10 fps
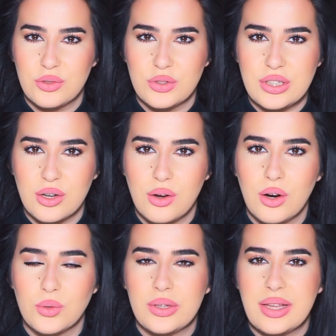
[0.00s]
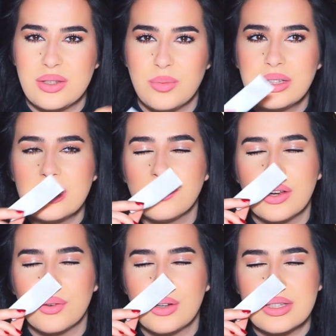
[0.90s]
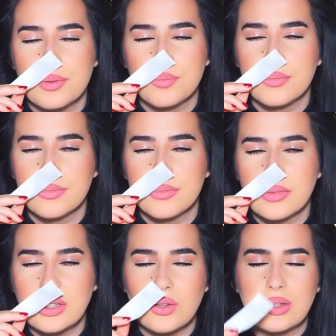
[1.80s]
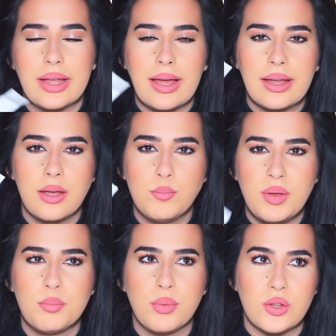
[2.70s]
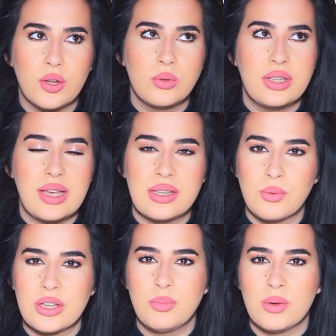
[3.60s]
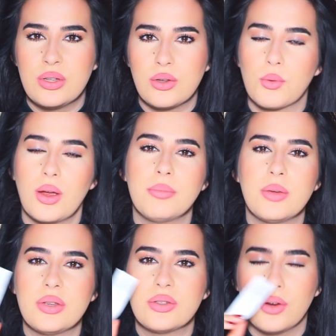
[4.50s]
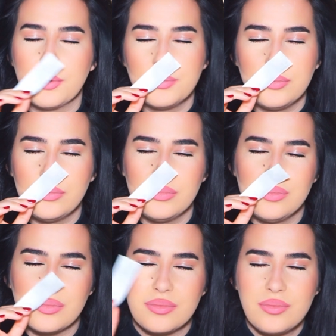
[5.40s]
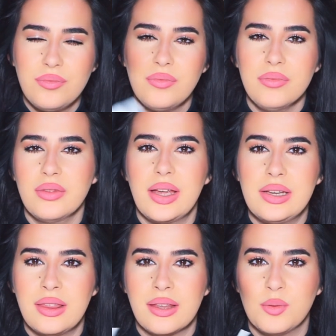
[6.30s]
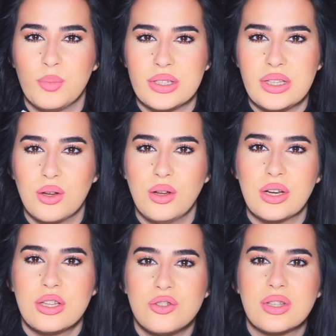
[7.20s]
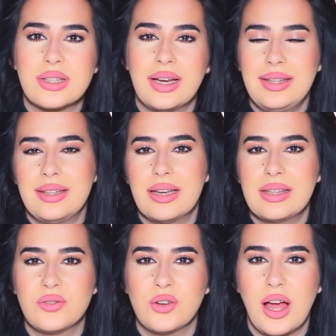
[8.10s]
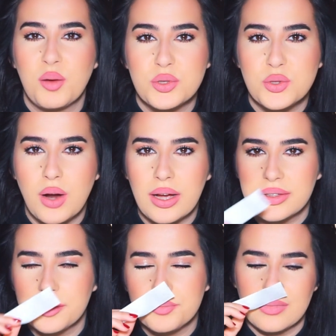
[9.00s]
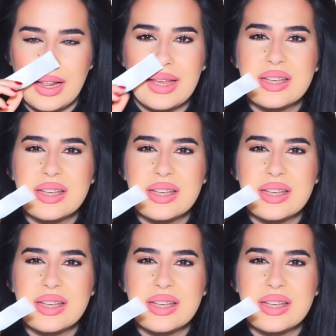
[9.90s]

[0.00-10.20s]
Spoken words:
fruity accord. When I smell this fragrance, it's not like I can pinpoint, oh, this has raspberries or cranberries or anything in particular. It's just I detect this very abstract, like a